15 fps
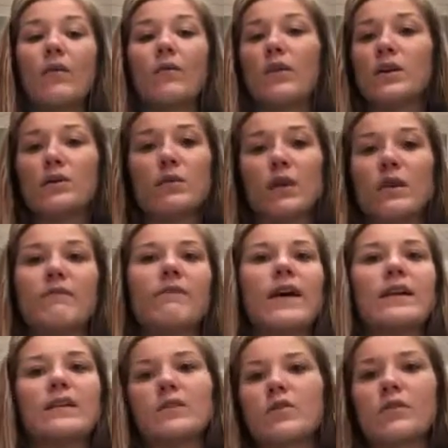where you wouldn't
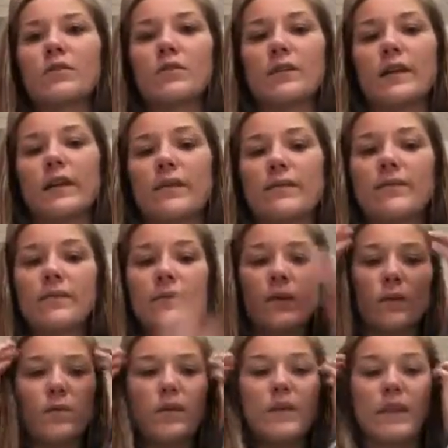find in North Korea,
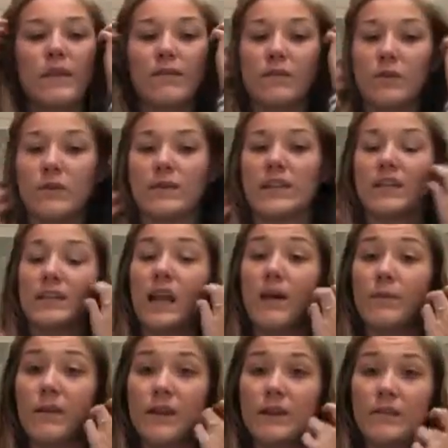where the influence has
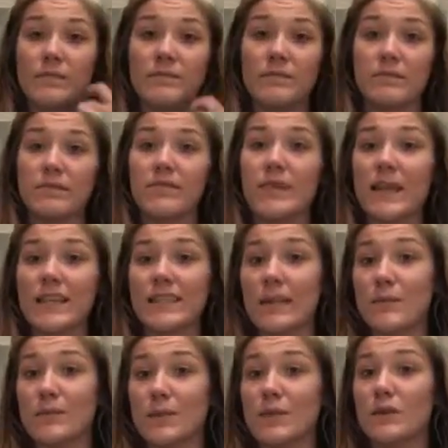not been
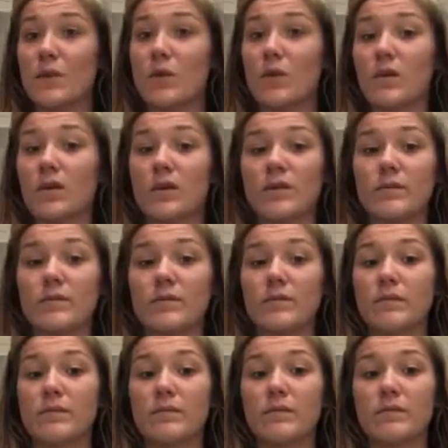accepted or
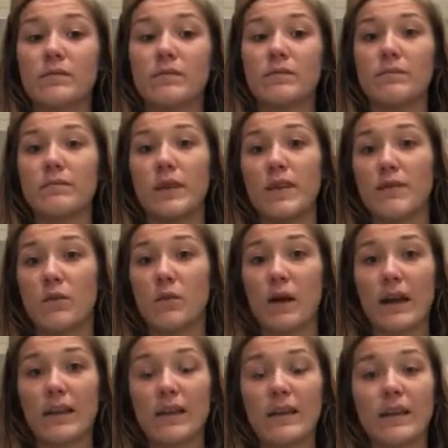even
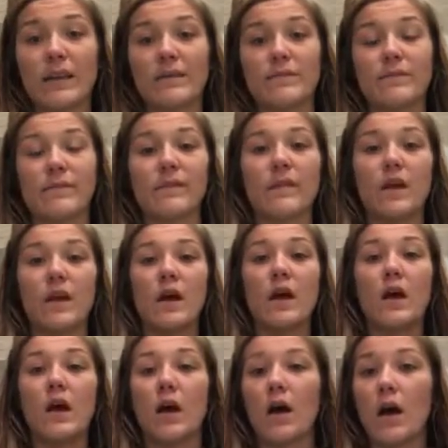widely
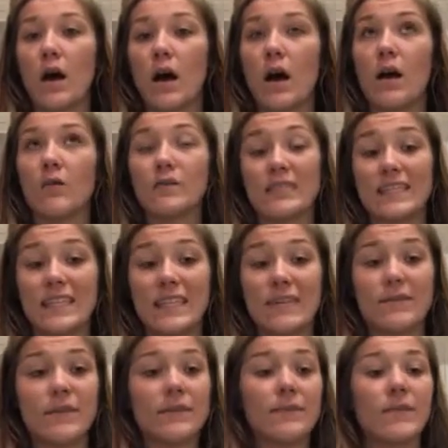
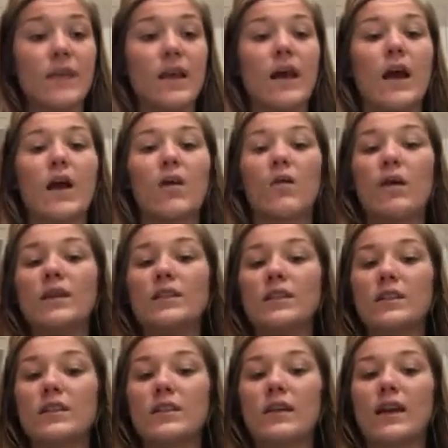received.
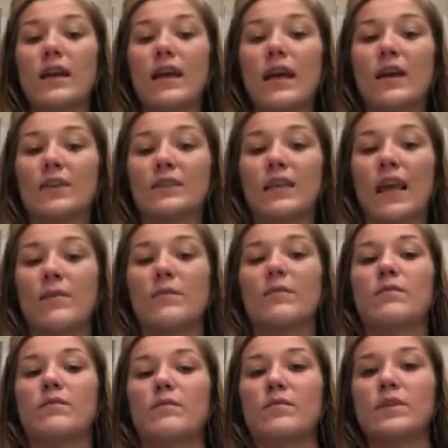Western
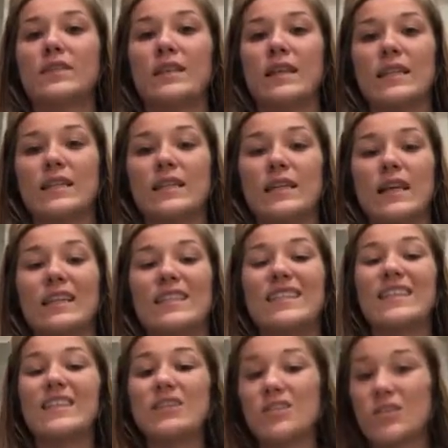entertainment presents
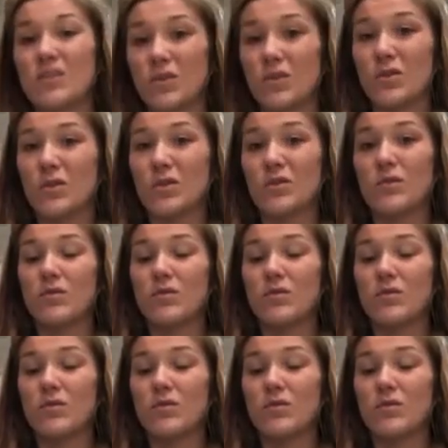additional